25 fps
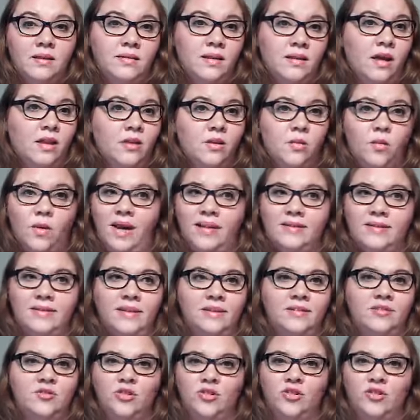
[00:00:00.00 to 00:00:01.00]
Otherwise,
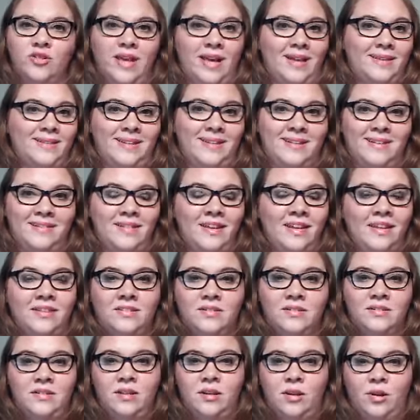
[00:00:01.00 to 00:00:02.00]
it's just guessing.
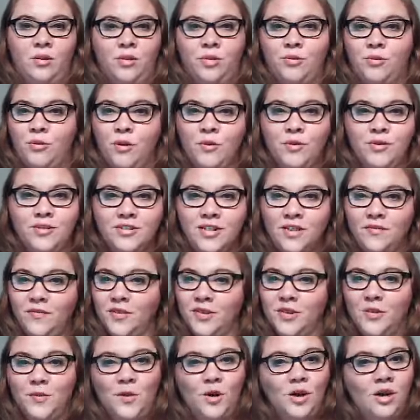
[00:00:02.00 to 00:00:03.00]
It's throwing stuff at
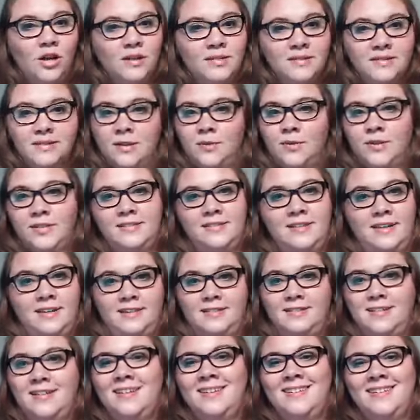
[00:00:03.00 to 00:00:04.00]
the wall and see what
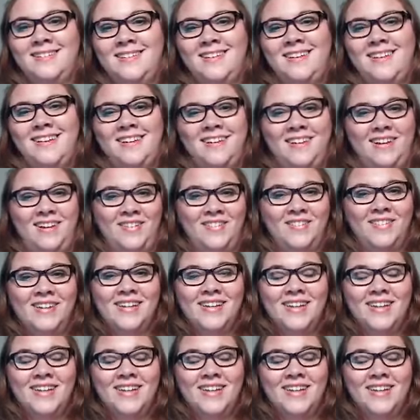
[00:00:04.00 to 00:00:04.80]
sticks. you know.